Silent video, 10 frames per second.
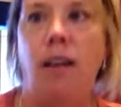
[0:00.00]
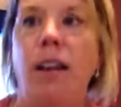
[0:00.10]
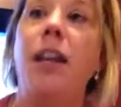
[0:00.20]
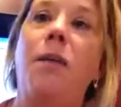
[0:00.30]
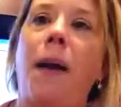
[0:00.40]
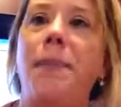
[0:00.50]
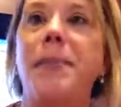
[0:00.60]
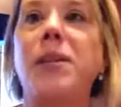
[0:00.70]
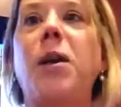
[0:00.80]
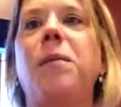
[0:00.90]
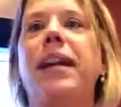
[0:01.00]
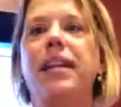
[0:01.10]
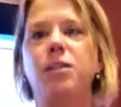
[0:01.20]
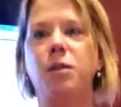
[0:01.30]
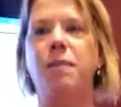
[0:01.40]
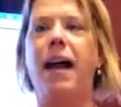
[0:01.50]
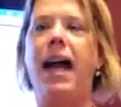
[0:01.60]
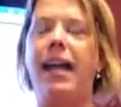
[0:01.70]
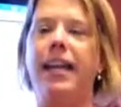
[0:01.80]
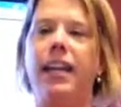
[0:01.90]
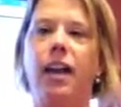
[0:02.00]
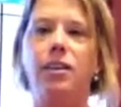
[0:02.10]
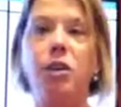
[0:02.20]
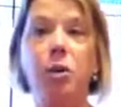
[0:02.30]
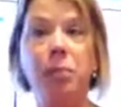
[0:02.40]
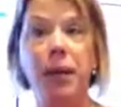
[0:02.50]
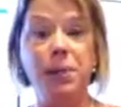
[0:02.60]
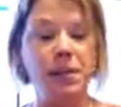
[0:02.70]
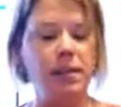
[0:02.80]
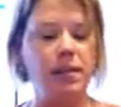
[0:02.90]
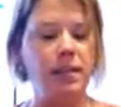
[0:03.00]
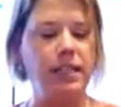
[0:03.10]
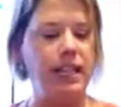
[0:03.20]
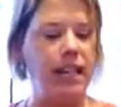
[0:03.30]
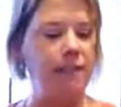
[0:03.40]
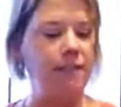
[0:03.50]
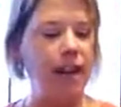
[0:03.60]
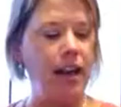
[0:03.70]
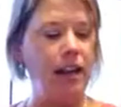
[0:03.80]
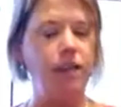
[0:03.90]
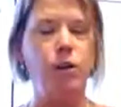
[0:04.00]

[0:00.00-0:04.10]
Anyway, so we can do it by adding 2 pips to say 5,